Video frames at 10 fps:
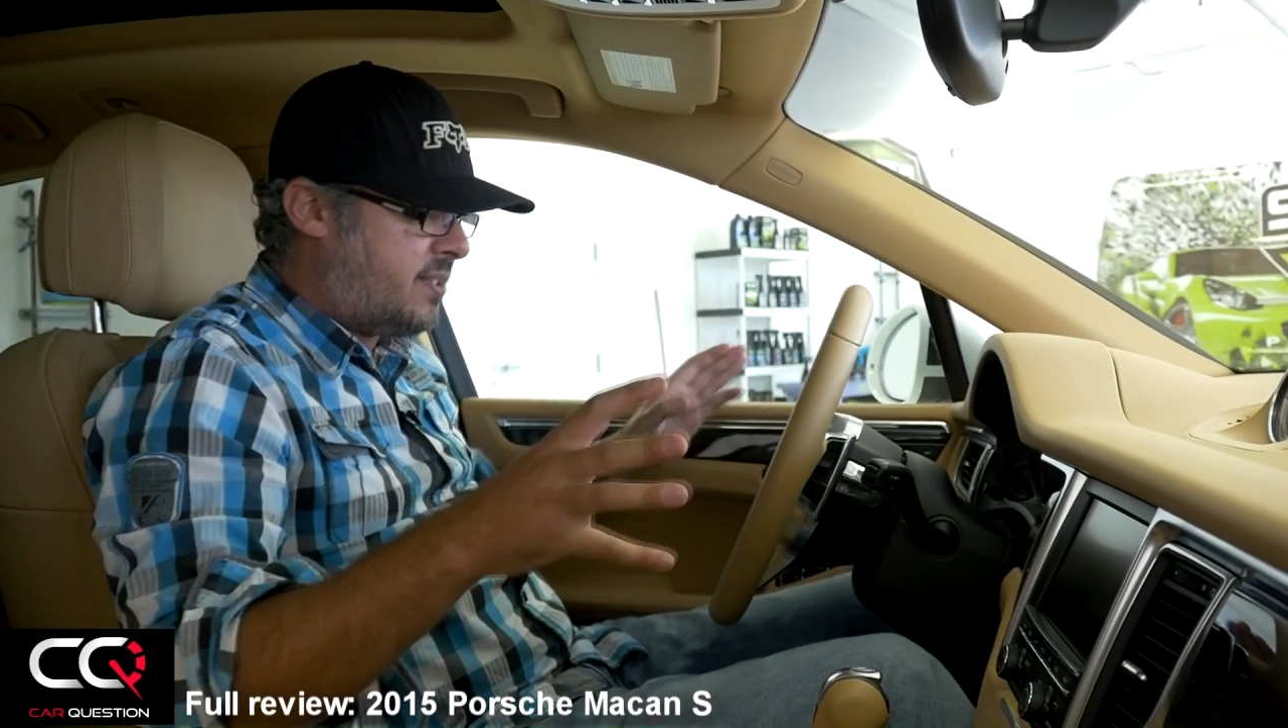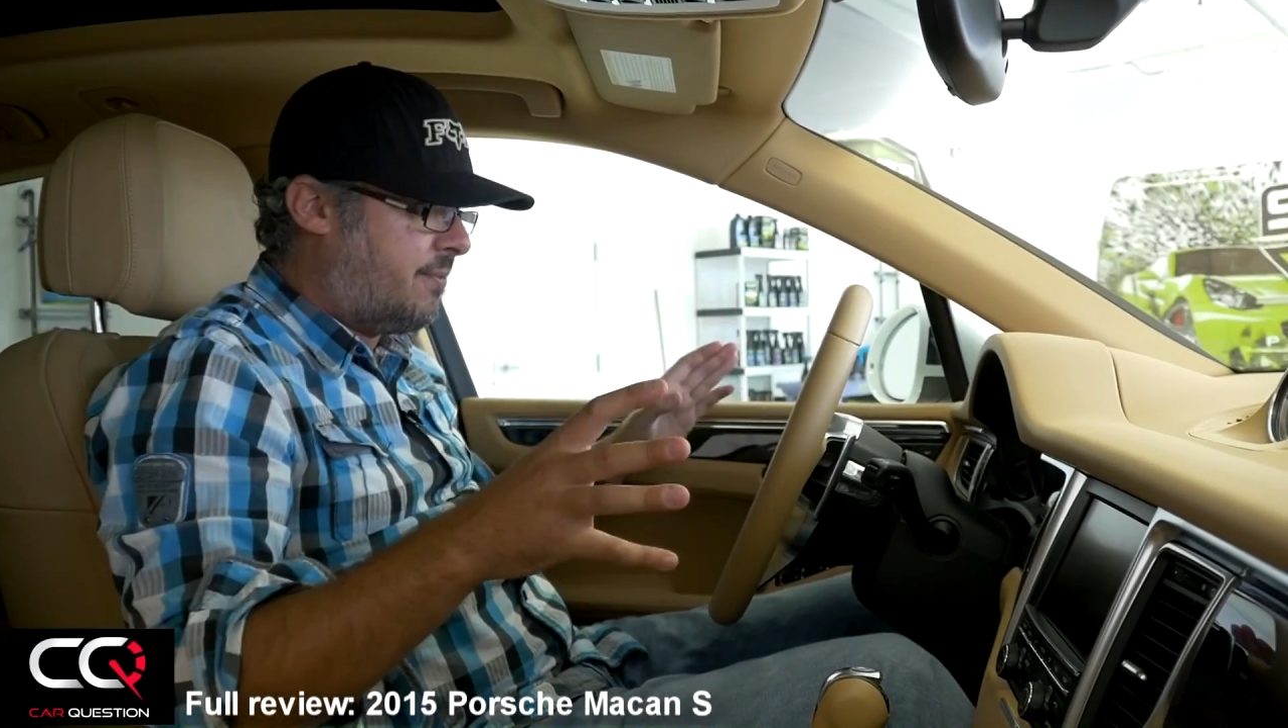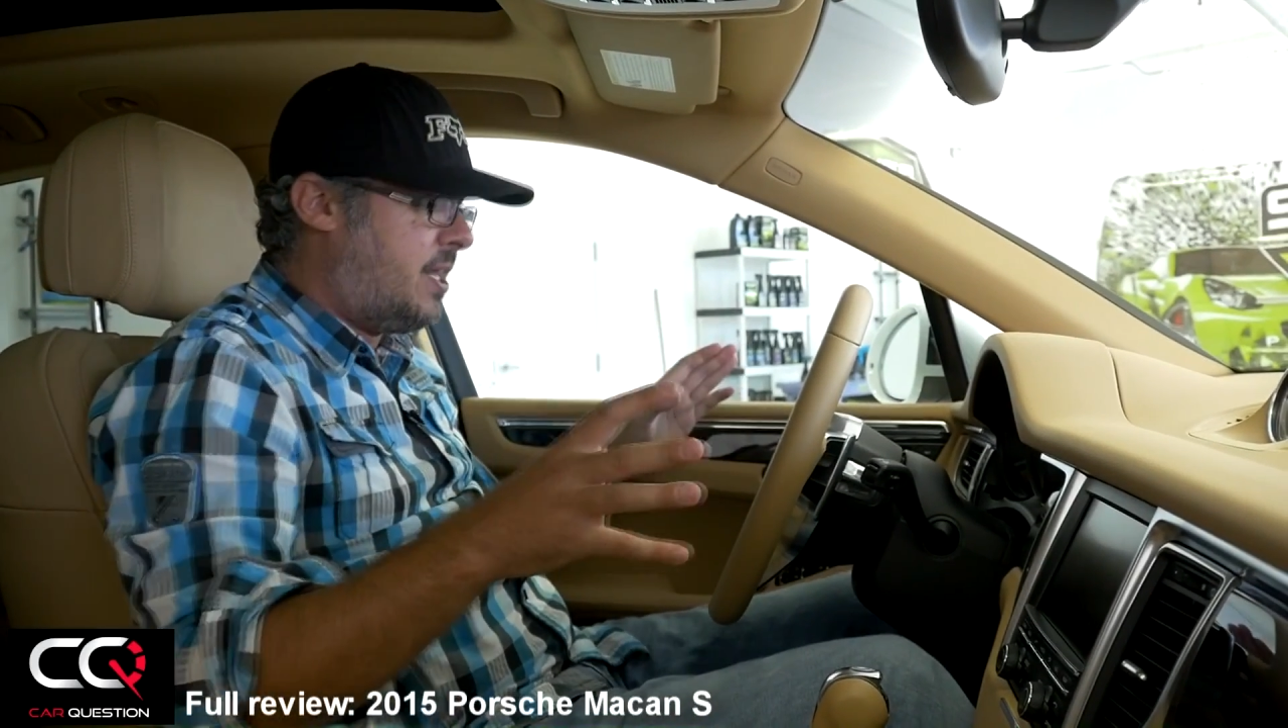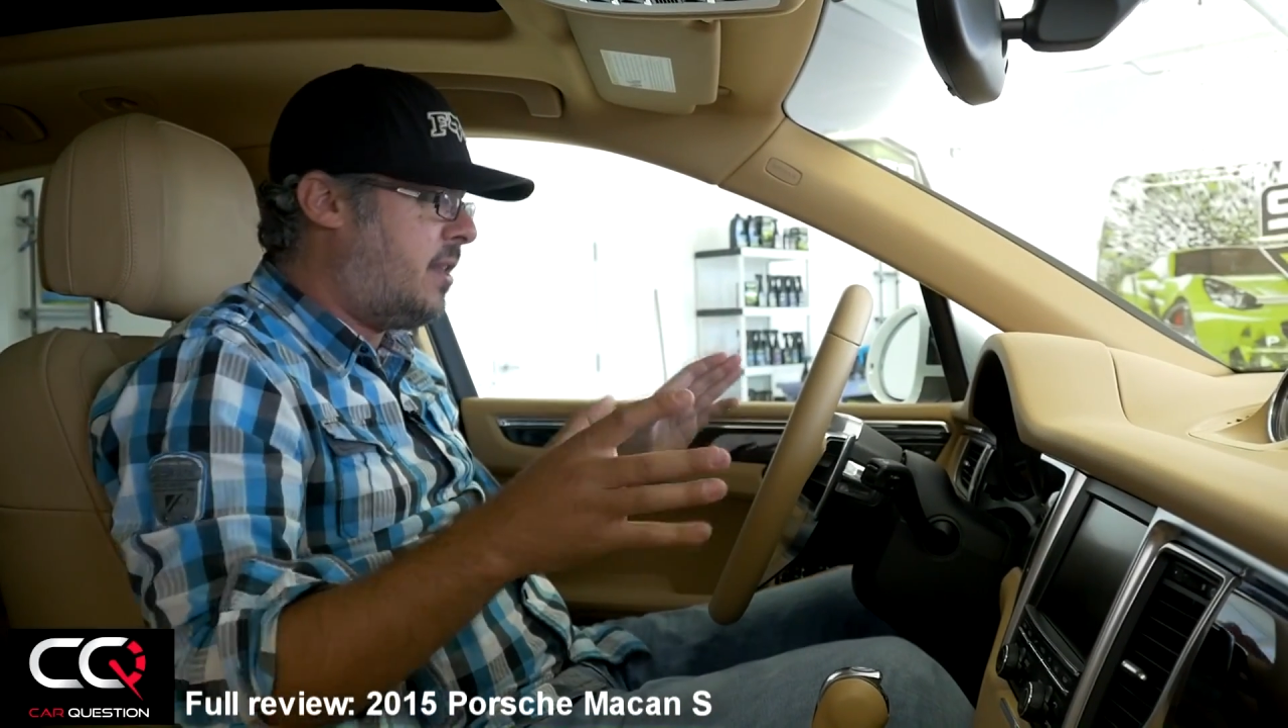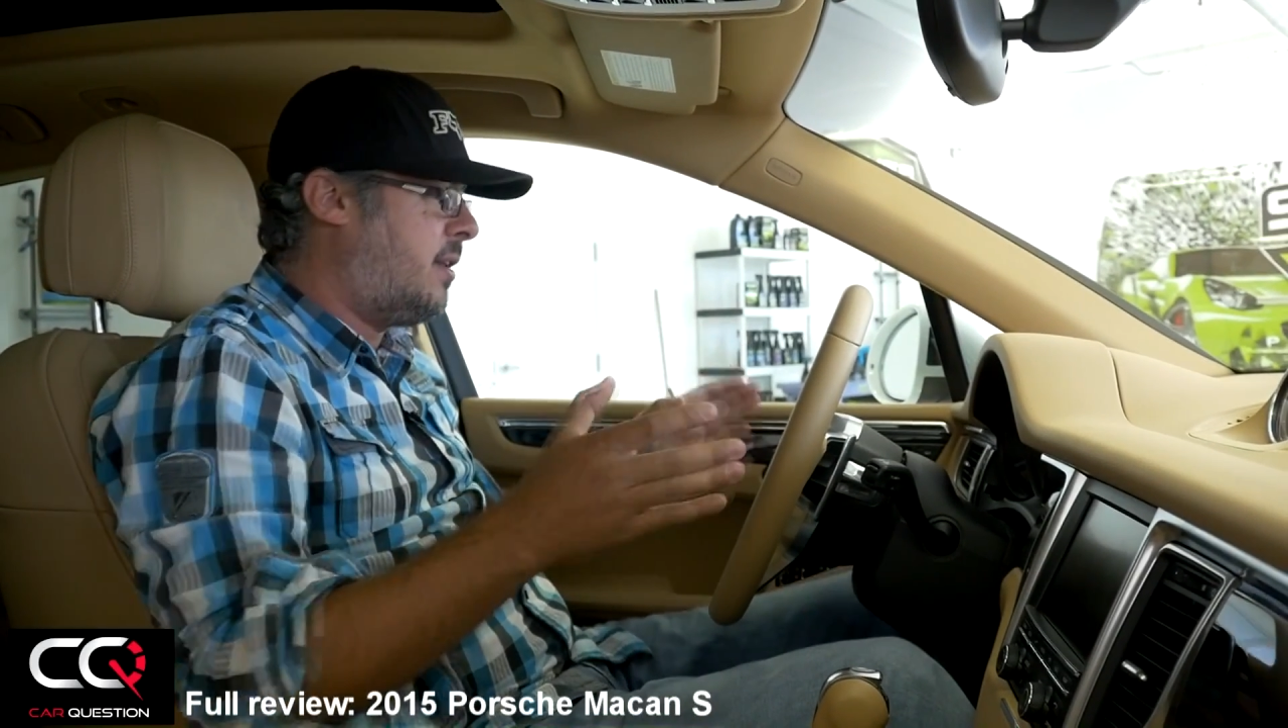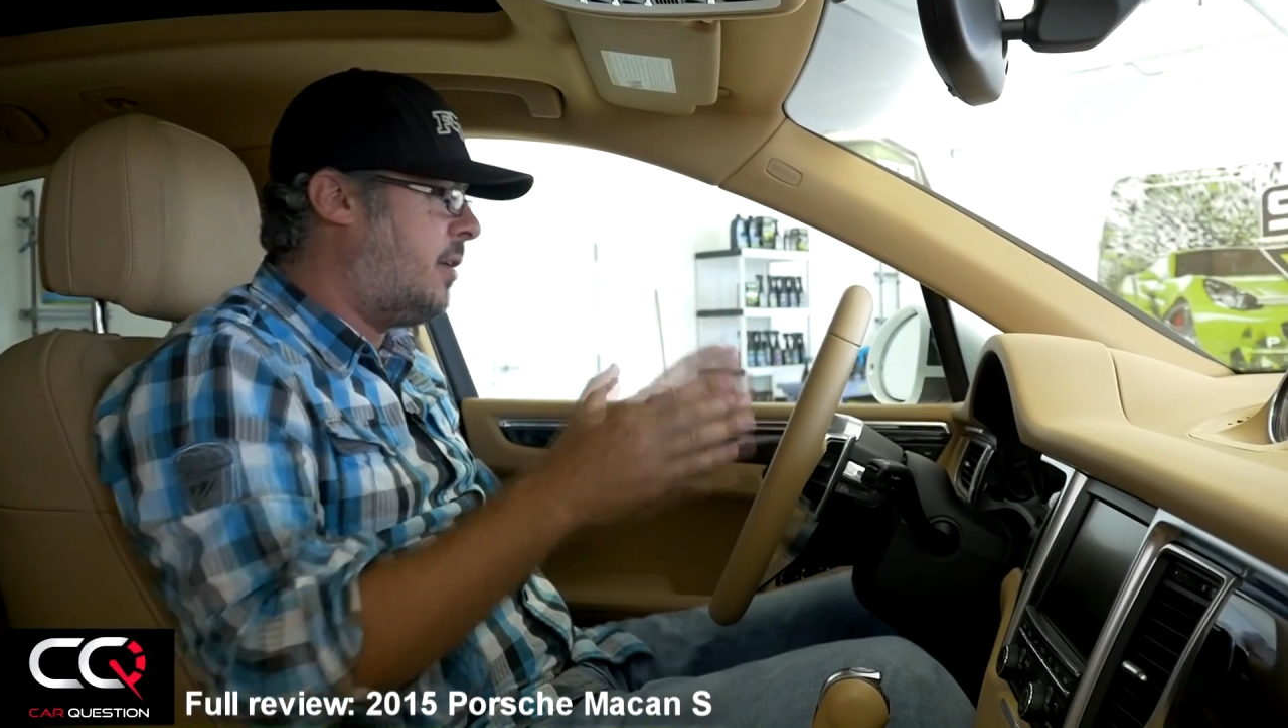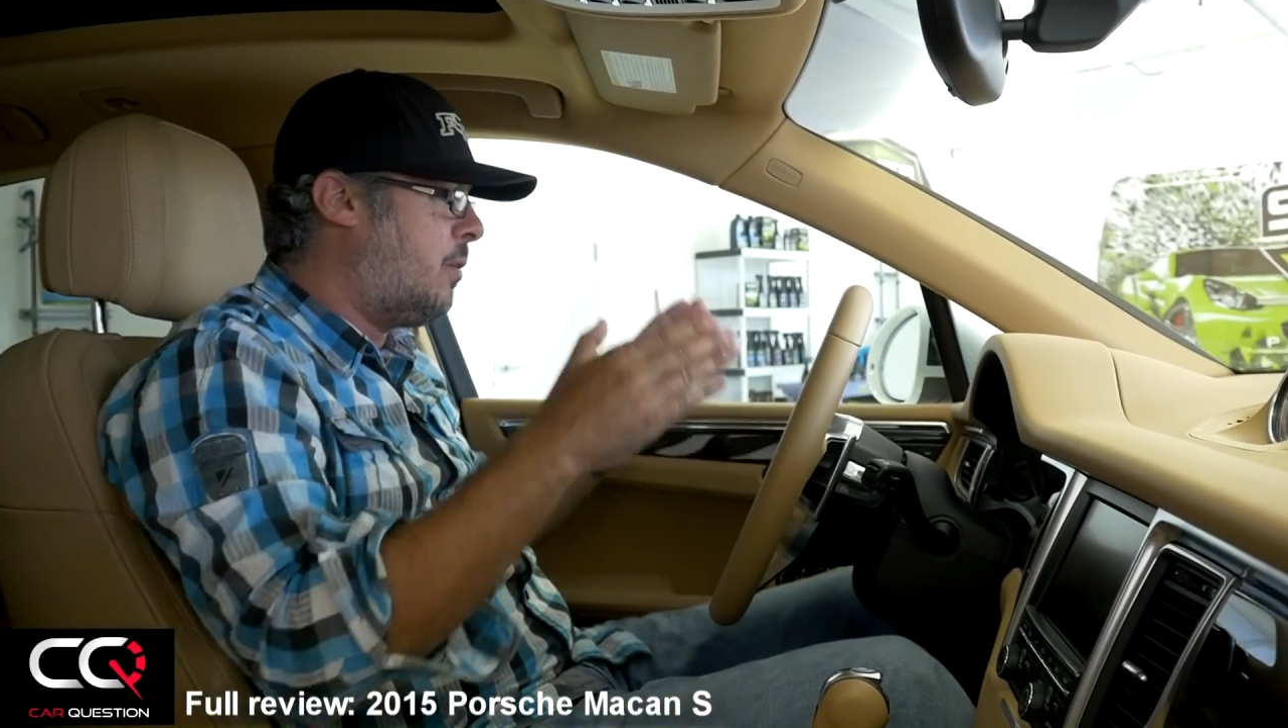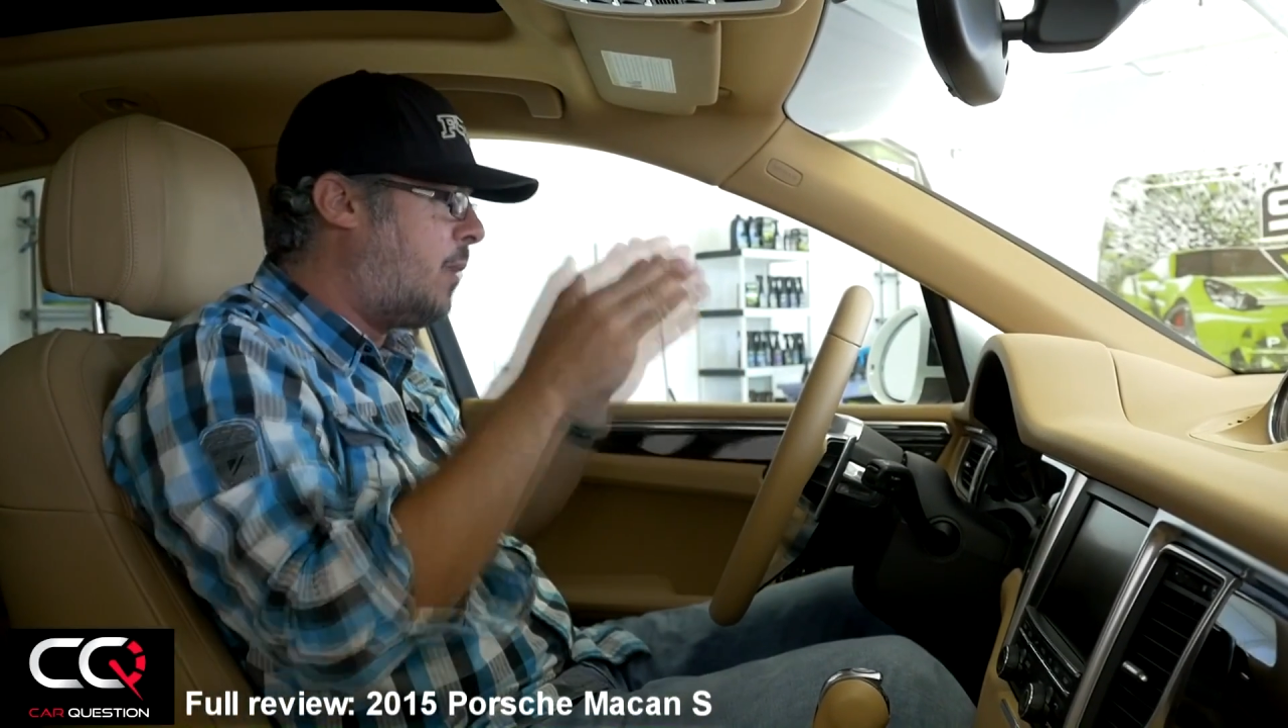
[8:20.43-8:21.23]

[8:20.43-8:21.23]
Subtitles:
of the interior,